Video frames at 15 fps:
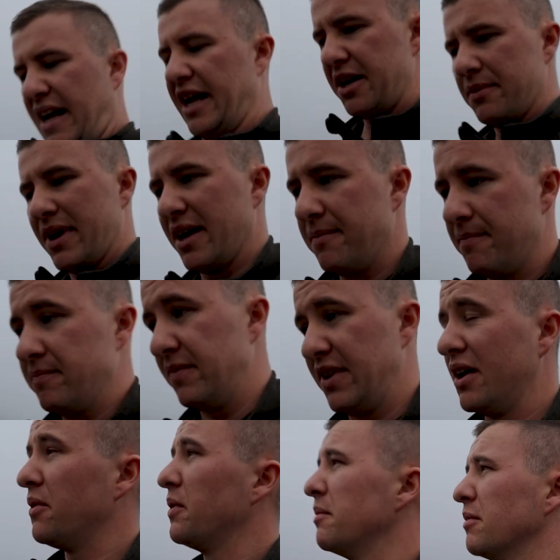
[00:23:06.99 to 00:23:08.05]
Anyway,
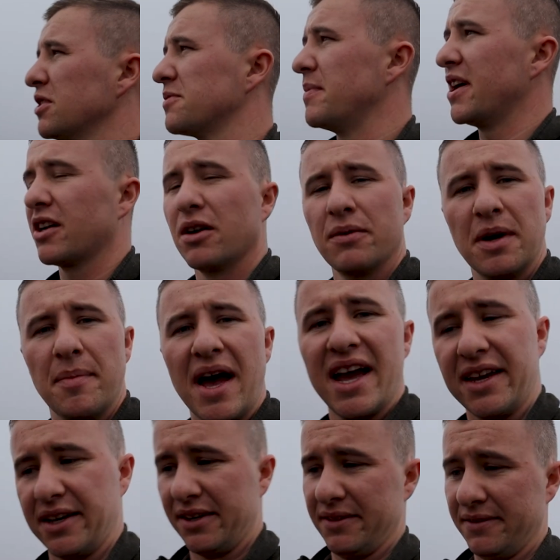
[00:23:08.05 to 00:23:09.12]
now we must make our way
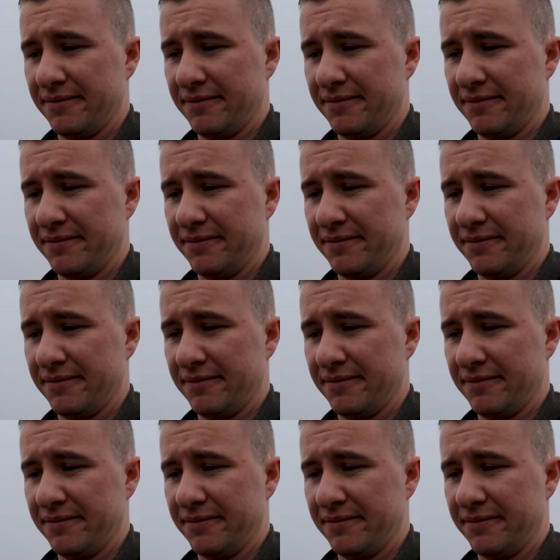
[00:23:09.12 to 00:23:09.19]
back.